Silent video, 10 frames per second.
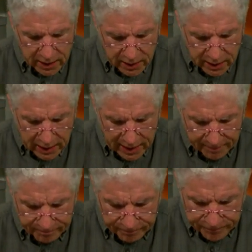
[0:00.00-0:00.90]

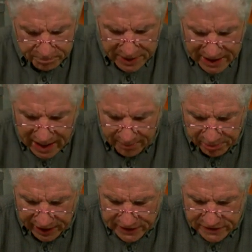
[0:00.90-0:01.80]
Um, B
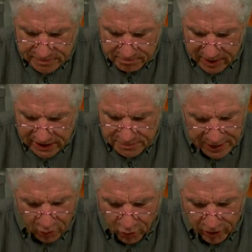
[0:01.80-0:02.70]
complex makes me a
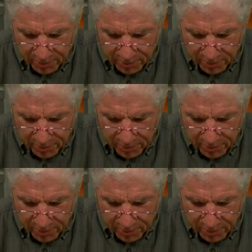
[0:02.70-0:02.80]
horrible